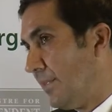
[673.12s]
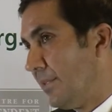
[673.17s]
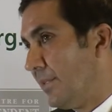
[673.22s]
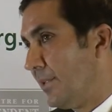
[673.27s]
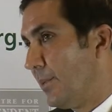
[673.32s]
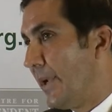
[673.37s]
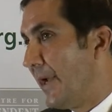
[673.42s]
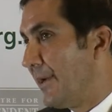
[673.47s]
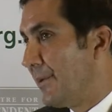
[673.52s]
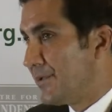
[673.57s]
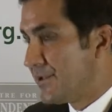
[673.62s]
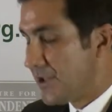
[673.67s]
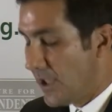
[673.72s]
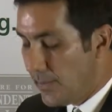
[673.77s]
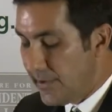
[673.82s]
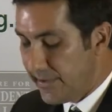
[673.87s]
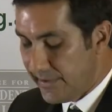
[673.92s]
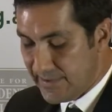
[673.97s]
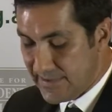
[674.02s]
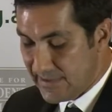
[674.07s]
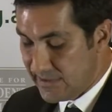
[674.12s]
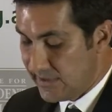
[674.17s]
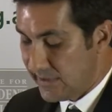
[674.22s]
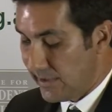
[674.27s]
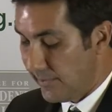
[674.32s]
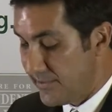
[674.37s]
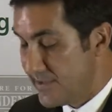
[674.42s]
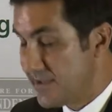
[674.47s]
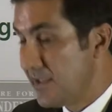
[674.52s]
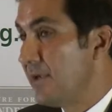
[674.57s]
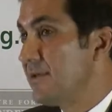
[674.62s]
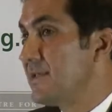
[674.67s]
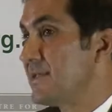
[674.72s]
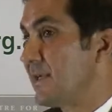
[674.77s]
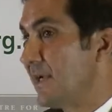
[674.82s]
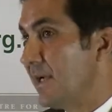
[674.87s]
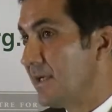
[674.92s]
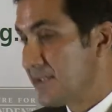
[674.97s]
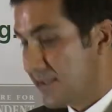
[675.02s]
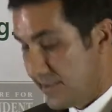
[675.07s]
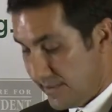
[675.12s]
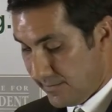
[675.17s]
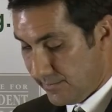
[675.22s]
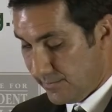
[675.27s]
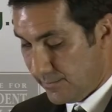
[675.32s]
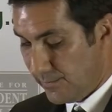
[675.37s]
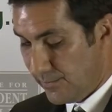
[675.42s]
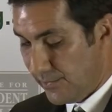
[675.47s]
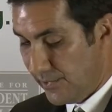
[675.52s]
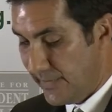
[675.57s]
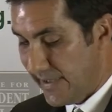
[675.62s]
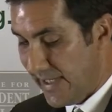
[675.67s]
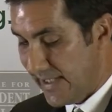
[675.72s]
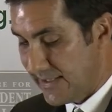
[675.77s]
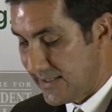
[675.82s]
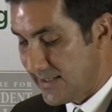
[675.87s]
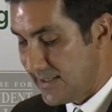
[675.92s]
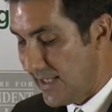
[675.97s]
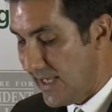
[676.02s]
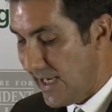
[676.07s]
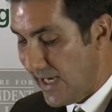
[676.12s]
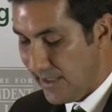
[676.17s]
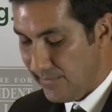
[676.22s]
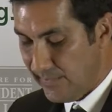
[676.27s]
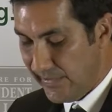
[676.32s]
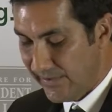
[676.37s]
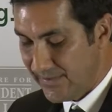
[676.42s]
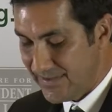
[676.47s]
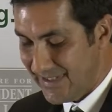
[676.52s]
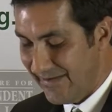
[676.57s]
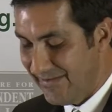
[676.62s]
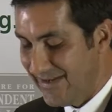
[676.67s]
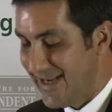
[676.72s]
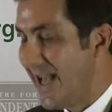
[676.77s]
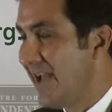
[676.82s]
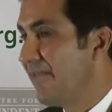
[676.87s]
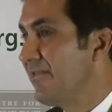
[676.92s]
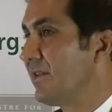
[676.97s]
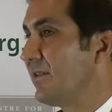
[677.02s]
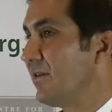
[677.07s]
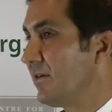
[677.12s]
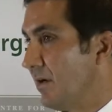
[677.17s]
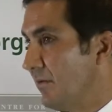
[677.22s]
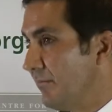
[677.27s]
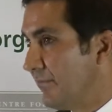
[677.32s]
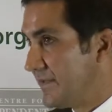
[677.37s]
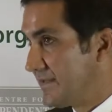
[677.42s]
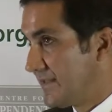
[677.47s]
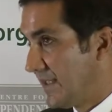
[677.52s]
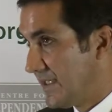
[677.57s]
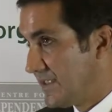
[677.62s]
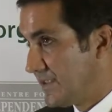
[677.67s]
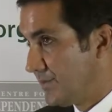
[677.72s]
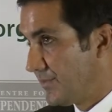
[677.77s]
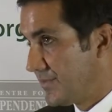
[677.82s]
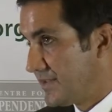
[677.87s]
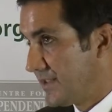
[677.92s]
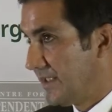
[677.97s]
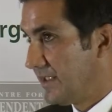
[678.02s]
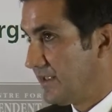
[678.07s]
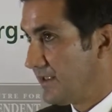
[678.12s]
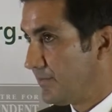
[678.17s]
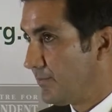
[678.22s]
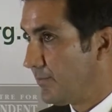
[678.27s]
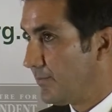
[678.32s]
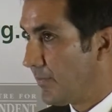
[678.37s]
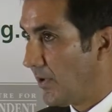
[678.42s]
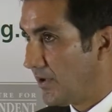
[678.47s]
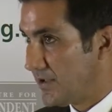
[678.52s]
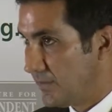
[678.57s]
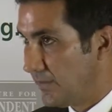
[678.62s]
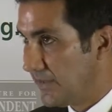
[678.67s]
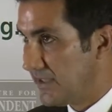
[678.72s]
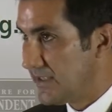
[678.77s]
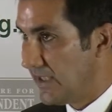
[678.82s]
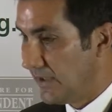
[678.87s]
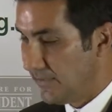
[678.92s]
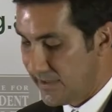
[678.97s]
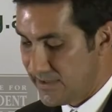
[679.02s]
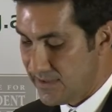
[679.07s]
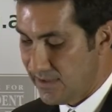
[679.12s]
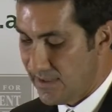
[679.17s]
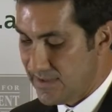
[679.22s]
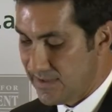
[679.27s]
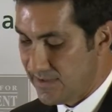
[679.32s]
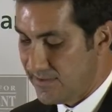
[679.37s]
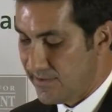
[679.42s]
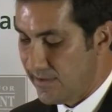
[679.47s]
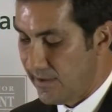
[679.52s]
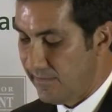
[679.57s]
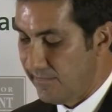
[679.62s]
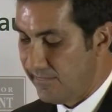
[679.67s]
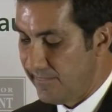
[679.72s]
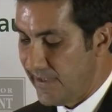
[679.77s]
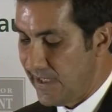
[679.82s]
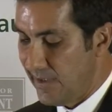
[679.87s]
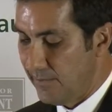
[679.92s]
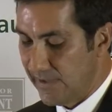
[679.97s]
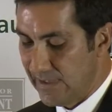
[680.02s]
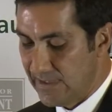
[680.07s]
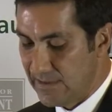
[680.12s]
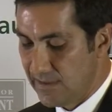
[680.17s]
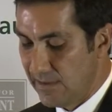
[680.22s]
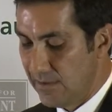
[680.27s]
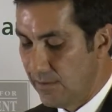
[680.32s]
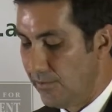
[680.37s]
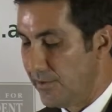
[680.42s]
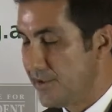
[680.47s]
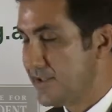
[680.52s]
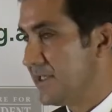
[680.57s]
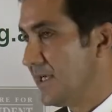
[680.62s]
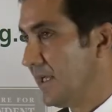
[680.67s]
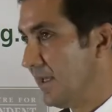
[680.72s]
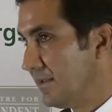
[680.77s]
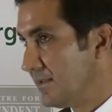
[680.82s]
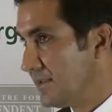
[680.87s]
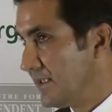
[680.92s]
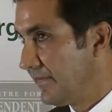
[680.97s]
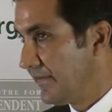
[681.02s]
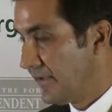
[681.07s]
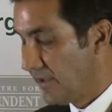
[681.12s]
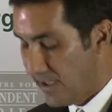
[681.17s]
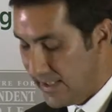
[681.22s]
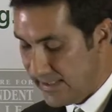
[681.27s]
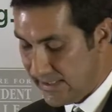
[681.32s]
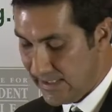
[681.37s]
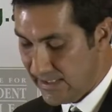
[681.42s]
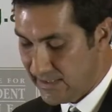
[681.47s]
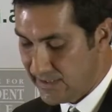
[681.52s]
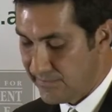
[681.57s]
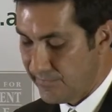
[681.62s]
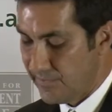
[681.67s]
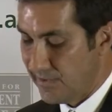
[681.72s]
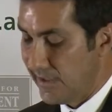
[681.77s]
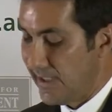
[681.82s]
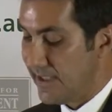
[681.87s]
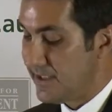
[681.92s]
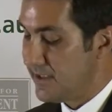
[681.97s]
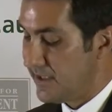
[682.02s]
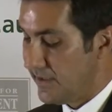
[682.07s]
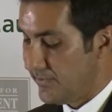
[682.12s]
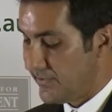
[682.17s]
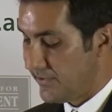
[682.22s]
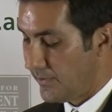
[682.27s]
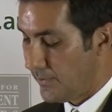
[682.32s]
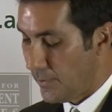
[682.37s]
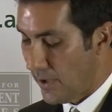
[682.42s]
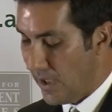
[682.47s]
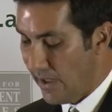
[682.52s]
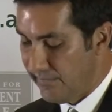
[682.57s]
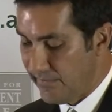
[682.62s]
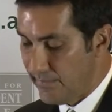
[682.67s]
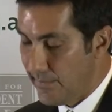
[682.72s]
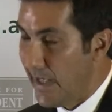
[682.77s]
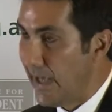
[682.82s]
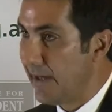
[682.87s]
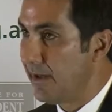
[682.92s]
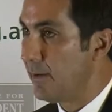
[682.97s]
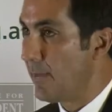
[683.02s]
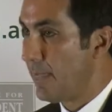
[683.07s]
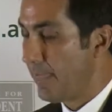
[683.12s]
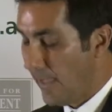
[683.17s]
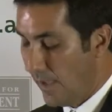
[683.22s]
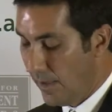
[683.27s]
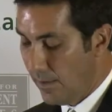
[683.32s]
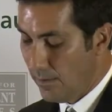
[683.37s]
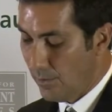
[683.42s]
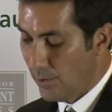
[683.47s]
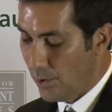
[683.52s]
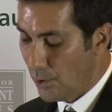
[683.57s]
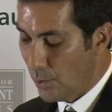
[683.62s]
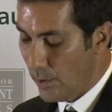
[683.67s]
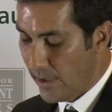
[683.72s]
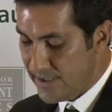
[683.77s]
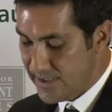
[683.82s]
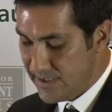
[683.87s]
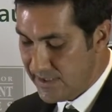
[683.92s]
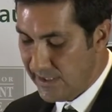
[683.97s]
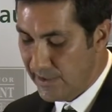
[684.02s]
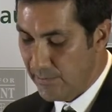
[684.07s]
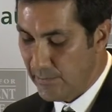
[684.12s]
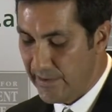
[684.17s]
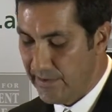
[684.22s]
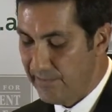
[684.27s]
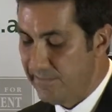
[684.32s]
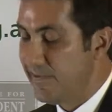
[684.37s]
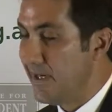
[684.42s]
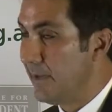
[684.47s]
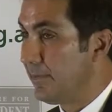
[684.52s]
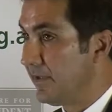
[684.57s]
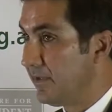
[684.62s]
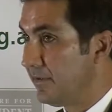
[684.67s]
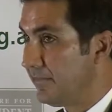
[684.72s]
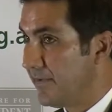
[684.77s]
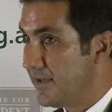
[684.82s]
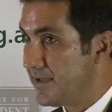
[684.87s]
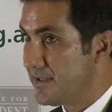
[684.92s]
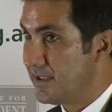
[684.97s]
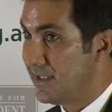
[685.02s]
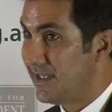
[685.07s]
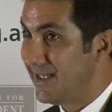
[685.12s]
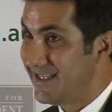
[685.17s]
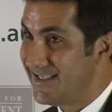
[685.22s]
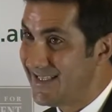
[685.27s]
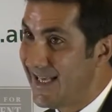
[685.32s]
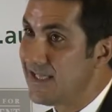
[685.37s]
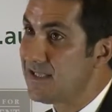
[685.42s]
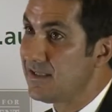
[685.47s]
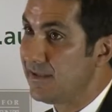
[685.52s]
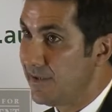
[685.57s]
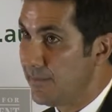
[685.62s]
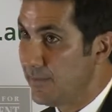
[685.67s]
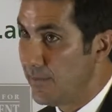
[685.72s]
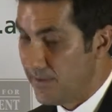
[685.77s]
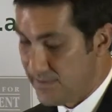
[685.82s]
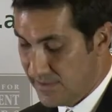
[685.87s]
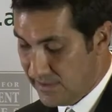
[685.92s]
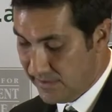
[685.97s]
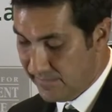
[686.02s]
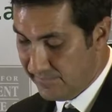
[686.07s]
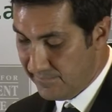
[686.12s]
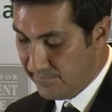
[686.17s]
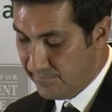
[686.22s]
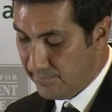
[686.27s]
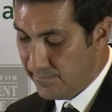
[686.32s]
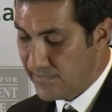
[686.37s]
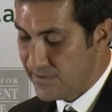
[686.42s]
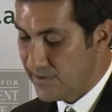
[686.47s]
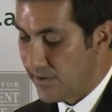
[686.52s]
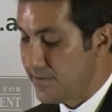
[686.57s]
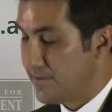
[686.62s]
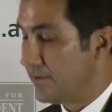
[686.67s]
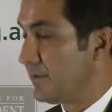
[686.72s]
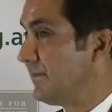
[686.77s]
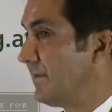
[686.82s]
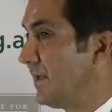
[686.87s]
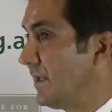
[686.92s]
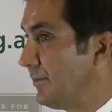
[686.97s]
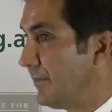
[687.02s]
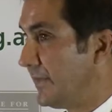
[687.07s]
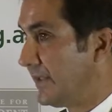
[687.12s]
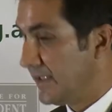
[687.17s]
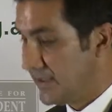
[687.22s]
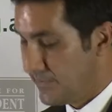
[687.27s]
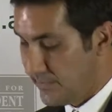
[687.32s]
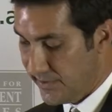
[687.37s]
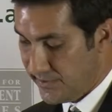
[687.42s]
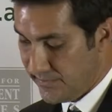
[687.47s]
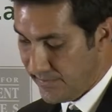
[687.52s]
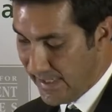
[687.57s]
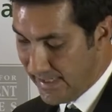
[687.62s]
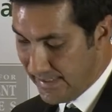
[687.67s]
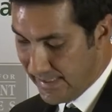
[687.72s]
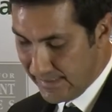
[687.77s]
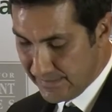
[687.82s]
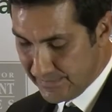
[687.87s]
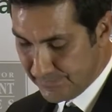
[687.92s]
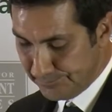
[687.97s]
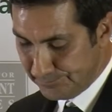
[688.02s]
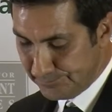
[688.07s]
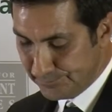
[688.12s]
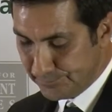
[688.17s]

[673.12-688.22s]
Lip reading: The way to interpret this is that there was no discussion would be entertained, because even having the conversation was seen as possibly stigmatising certain families, or challenging the ideas that relationships are a private matter, or questioning whether family diversity is actually the positive social development it's portrayed as.